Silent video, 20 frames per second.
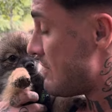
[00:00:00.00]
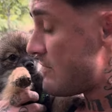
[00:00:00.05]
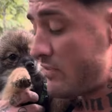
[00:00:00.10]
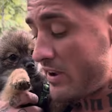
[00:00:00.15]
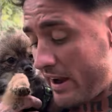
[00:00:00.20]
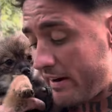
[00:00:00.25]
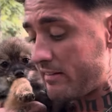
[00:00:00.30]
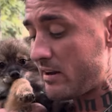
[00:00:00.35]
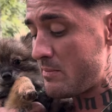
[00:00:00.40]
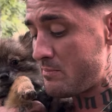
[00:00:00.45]

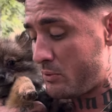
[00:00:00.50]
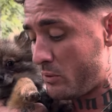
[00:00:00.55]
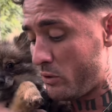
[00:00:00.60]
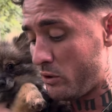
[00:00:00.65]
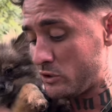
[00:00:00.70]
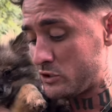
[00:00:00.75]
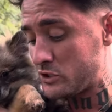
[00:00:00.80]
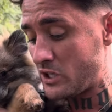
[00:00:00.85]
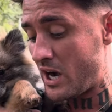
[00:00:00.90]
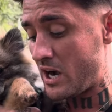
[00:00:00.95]
Very
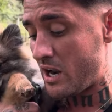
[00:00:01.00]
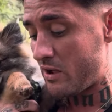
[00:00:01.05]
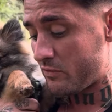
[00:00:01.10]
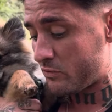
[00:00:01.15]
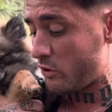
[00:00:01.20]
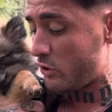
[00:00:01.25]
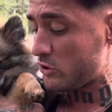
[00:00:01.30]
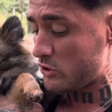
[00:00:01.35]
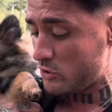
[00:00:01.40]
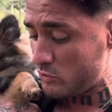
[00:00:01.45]
important, and I've
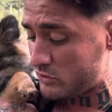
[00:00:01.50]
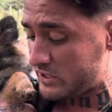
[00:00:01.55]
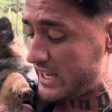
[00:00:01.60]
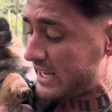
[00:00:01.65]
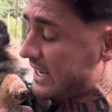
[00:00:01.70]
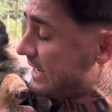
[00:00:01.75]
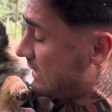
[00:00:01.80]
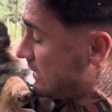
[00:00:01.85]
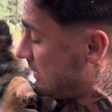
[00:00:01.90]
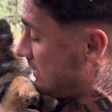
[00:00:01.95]
got you
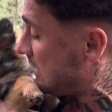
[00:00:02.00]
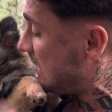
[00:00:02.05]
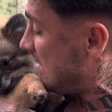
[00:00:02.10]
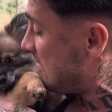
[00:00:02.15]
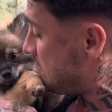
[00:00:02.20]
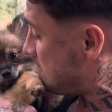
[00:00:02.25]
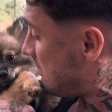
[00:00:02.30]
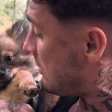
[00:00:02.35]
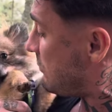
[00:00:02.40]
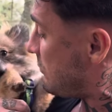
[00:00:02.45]
digging
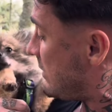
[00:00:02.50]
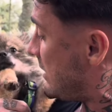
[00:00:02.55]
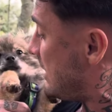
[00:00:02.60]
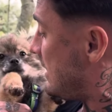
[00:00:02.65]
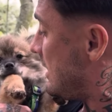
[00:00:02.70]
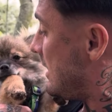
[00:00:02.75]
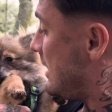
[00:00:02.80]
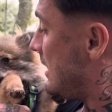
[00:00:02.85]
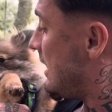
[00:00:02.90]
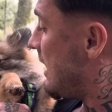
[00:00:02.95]
underneath my
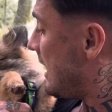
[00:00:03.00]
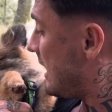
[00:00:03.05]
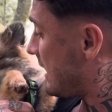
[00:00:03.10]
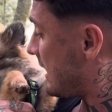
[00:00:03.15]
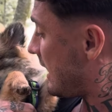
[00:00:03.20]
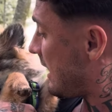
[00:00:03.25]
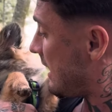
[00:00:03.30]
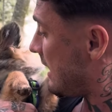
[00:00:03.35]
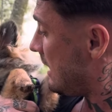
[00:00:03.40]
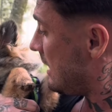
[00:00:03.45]
feet,
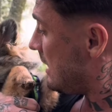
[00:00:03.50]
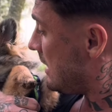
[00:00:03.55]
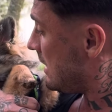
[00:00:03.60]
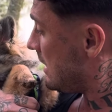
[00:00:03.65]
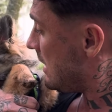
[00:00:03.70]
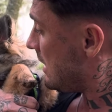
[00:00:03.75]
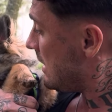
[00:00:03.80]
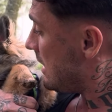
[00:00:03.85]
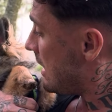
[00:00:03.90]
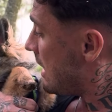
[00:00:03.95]
okay?
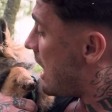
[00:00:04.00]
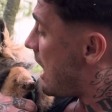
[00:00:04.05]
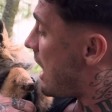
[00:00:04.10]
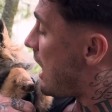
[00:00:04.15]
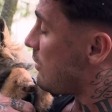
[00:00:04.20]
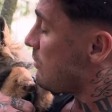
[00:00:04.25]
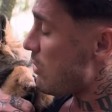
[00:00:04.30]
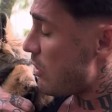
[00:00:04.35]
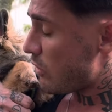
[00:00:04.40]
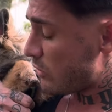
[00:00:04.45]

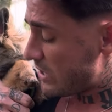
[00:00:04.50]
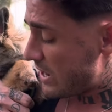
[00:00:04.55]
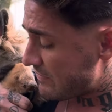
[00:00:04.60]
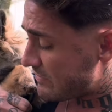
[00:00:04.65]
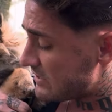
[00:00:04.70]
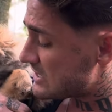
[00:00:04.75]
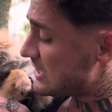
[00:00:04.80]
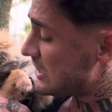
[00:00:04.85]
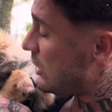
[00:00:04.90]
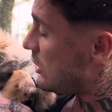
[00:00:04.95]
I'm not gonna have
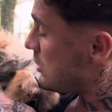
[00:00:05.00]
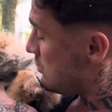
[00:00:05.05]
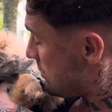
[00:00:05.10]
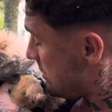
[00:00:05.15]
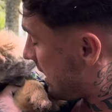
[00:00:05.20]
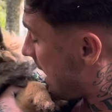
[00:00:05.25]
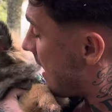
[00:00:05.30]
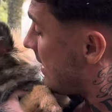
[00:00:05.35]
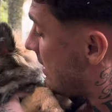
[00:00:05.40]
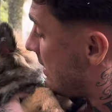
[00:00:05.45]
to tell you
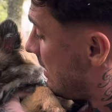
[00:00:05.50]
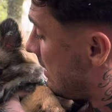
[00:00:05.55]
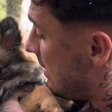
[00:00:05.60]
again.